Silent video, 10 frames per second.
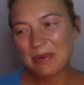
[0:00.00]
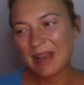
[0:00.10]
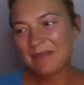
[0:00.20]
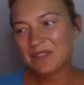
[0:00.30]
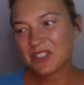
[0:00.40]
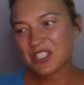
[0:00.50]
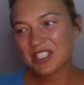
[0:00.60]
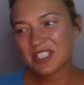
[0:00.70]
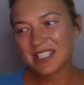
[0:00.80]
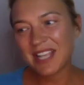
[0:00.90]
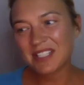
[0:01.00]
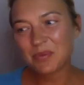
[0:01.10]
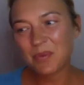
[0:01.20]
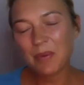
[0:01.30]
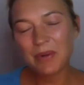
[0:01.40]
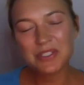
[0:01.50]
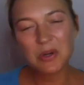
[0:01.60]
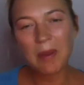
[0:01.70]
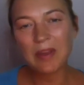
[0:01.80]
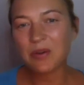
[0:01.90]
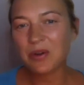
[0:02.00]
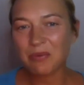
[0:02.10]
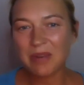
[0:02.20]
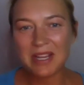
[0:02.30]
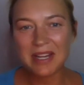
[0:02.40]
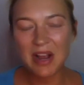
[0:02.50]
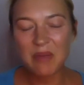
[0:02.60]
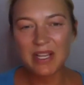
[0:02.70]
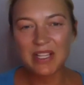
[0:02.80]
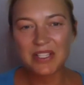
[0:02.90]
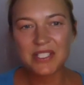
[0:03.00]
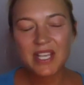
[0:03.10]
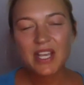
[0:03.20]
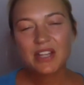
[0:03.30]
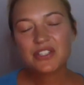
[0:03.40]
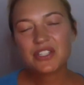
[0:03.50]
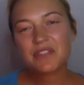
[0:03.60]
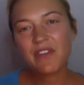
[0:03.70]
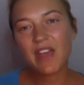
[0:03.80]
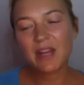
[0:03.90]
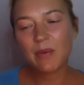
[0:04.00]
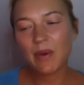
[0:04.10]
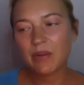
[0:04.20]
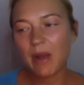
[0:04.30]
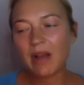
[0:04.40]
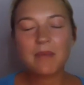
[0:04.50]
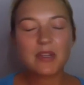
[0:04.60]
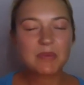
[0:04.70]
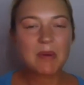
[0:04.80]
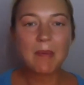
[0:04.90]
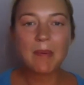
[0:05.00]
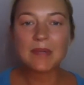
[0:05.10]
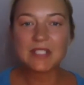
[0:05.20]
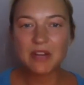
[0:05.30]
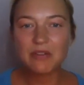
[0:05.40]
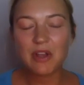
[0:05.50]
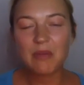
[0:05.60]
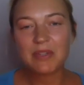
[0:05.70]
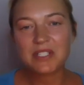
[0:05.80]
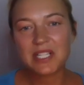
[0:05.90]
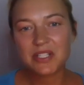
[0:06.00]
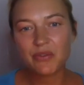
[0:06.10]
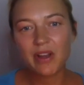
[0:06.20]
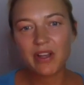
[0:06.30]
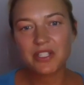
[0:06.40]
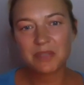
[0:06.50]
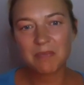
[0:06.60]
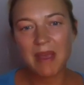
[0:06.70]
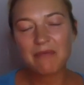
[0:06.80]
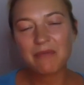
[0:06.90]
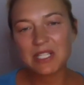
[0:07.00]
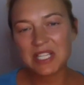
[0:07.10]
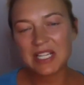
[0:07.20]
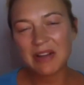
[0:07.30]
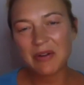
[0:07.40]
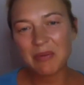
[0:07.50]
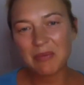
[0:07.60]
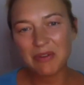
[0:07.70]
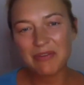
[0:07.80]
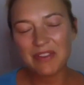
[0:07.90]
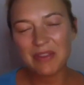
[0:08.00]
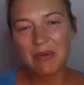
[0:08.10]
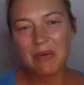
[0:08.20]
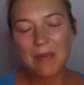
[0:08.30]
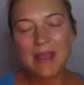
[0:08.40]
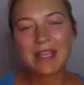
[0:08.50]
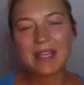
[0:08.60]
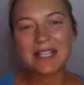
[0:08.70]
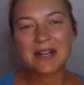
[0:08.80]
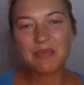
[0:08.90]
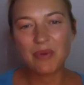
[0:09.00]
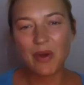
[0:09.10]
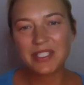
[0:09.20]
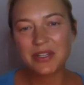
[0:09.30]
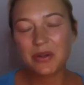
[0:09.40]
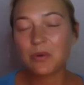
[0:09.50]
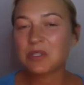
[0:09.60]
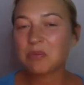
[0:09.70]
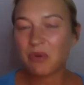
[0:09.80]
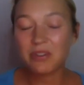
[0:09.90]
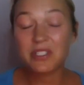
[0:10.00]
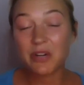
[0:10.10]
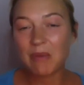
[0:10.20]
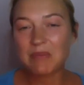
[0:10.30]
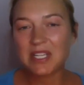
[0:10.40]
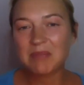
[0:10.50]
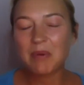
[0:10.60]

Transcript: And just we want to talk about your career now, because just for anyone who, well, most people probably don't know, but Talisa and I just met recently on a movie that we were making down in Brighton called Decrypted, but